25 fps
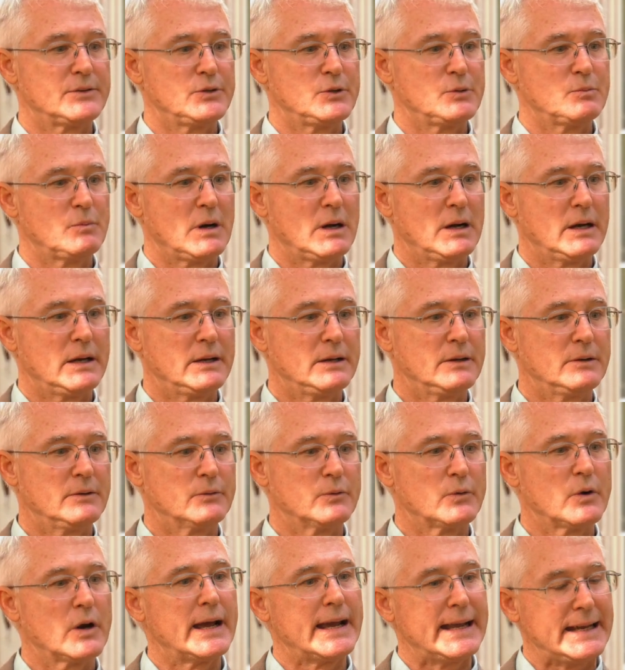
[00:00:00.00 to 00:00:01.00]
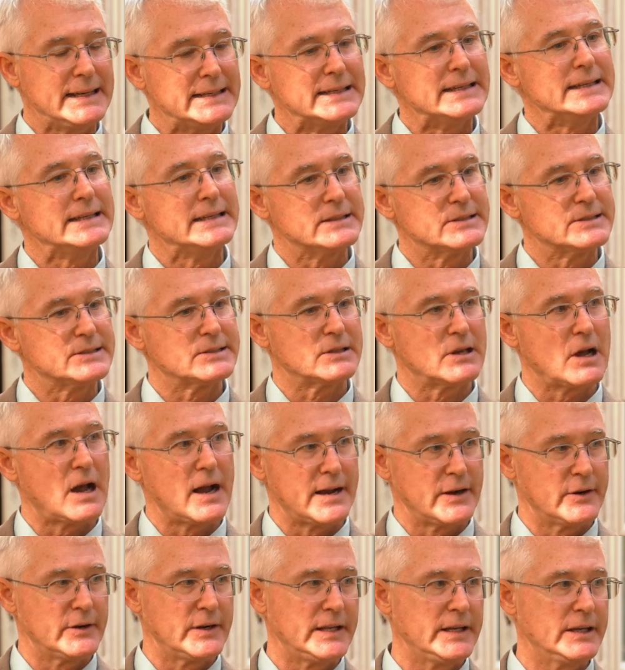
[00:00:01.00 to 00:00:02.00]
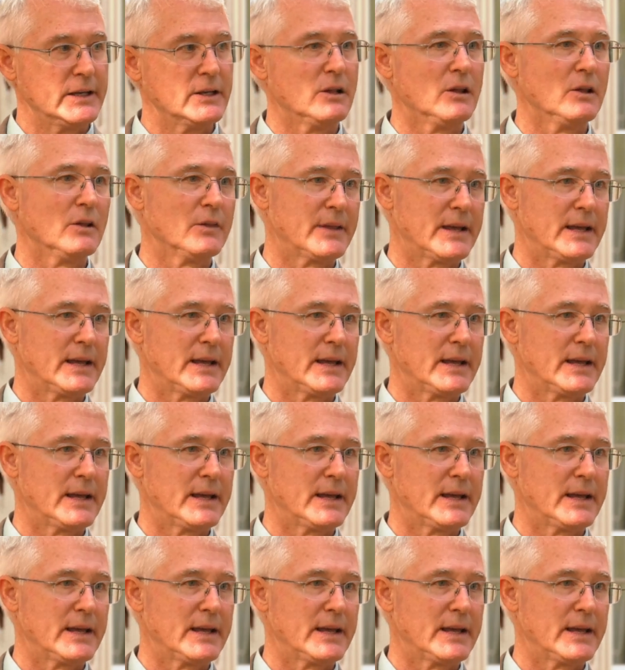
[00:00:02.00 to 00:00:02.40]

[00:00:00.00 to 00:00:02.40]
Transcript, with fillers: to my right is Iron Hill.